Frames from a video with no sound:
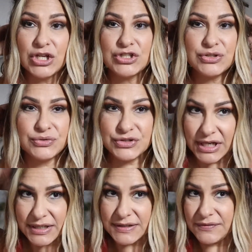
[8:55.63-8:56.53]
Do
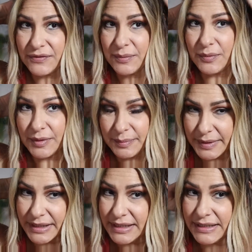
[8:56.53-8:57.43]
checks for more
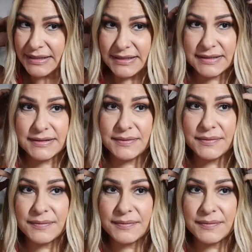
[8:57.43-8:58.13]
beads.